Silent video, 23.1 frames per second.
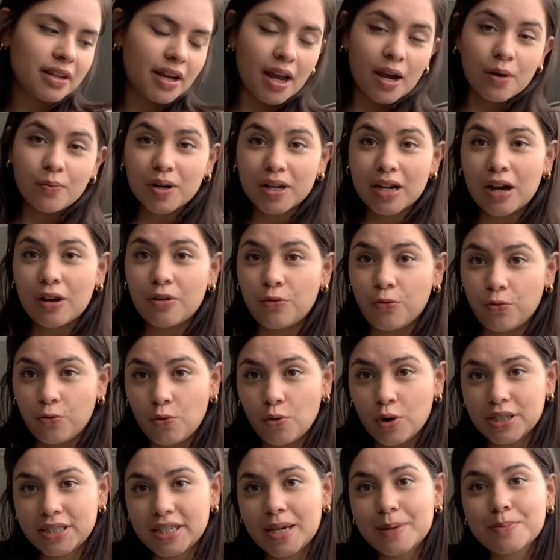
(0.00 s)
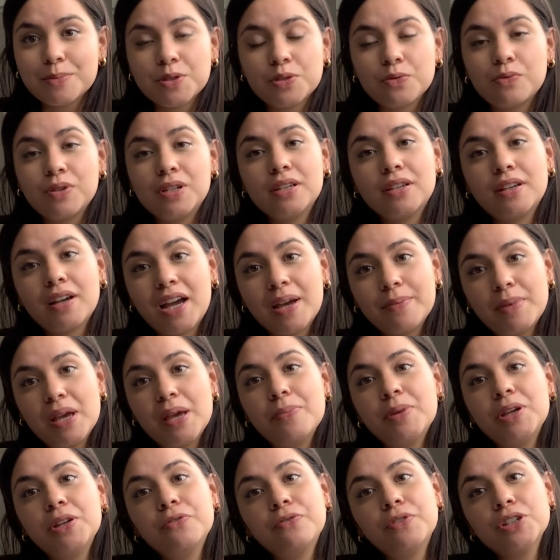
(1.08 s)
I work out 4 times a week. I'm
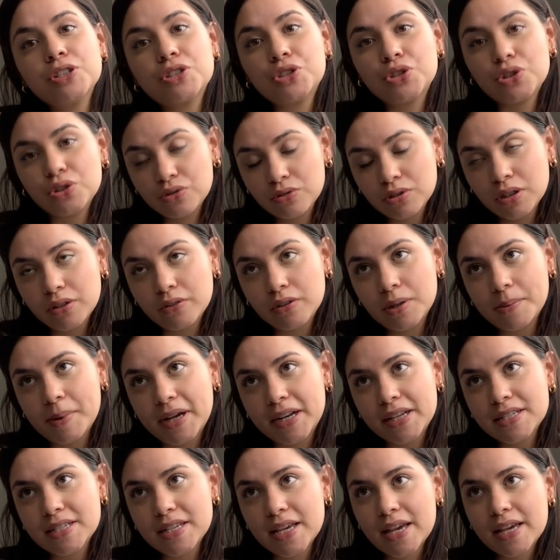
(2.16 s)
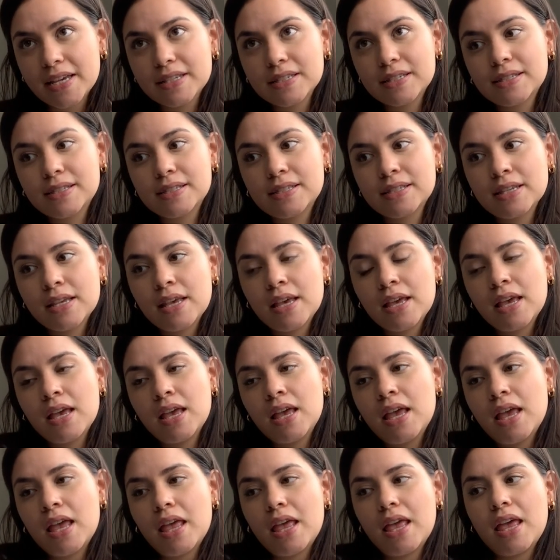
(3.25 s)
aiming for 2 lower body days
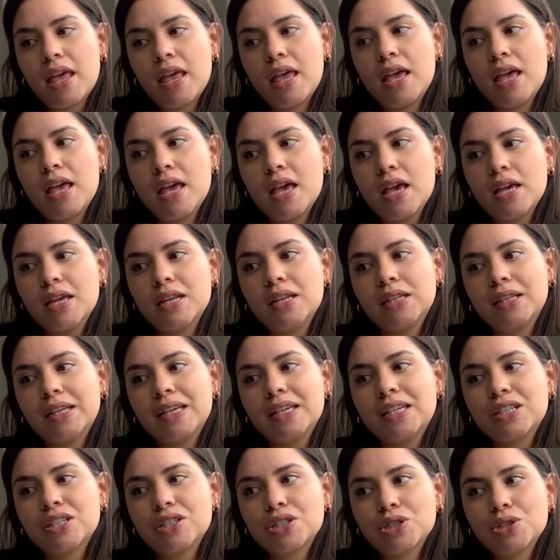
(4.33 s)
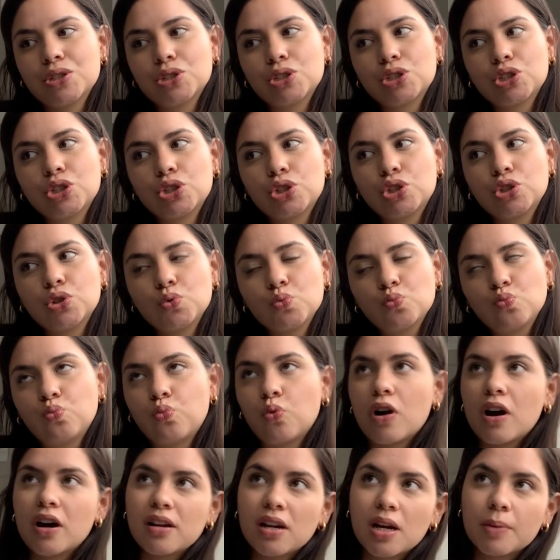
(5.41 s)
and like
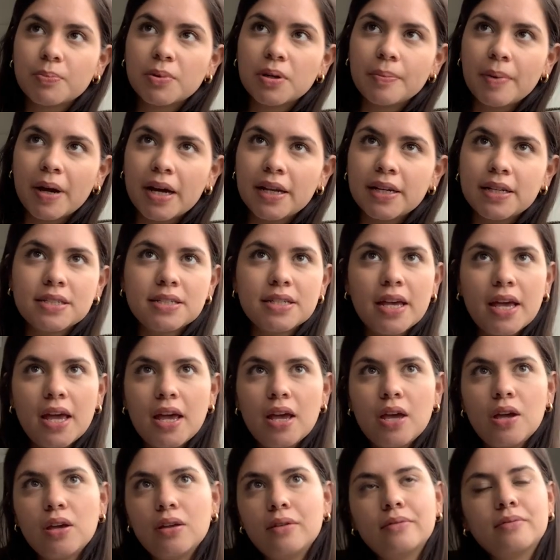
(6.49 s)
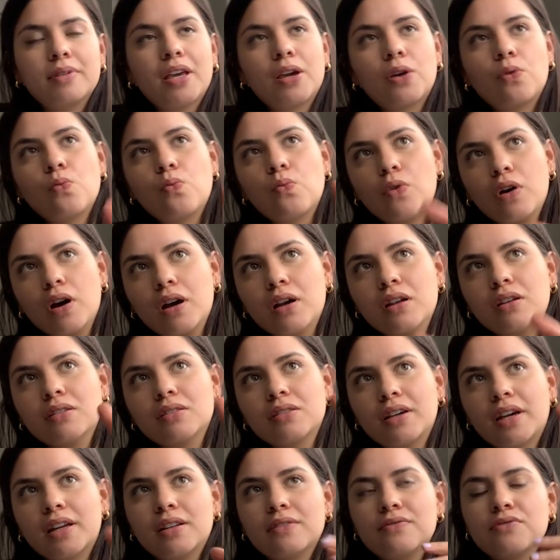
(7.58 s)
1 upper body day and like 1
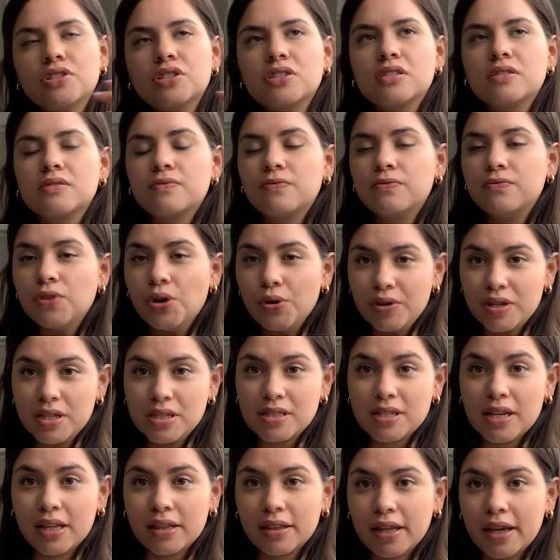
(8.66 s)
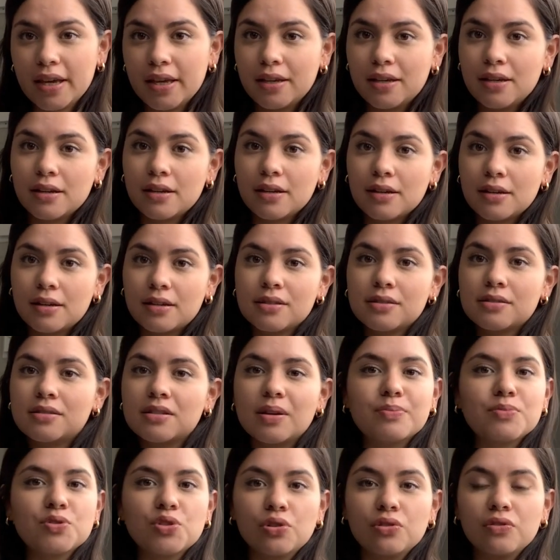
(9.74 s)
kind of just focus on like
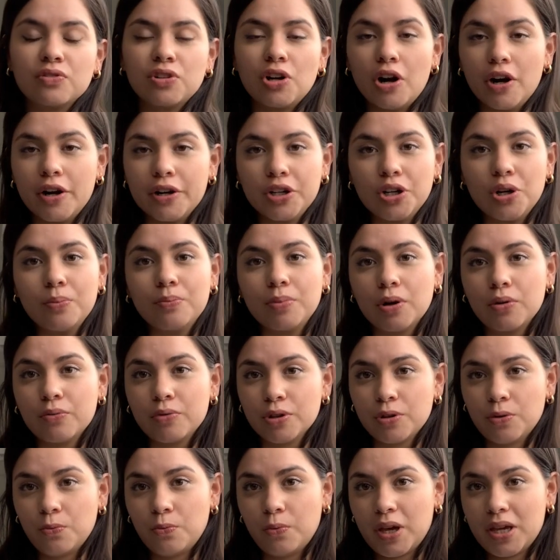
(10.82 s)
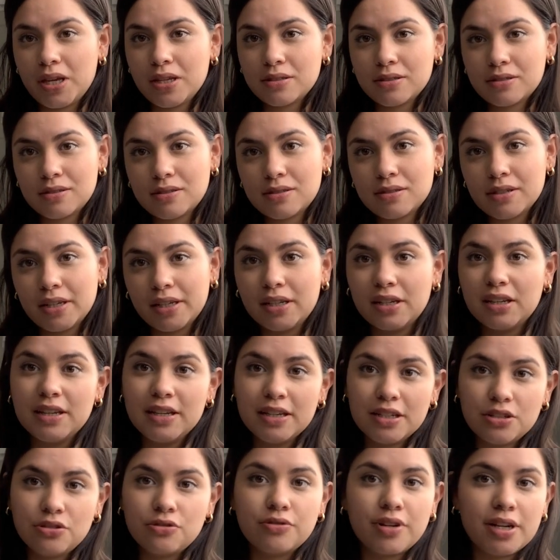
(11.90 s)
some sort of cardio but with weights, like a
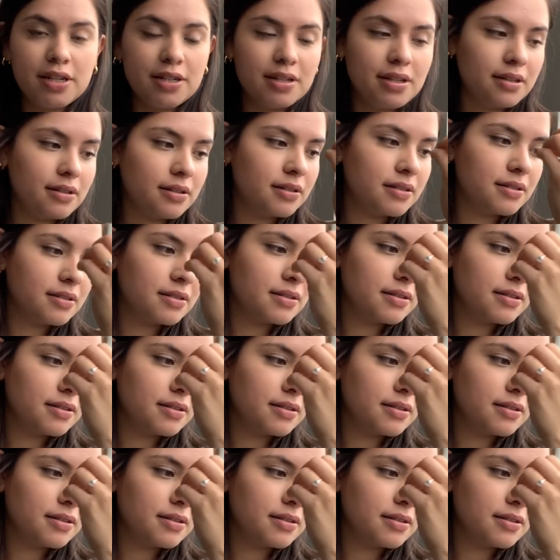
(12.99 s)
HIIT training.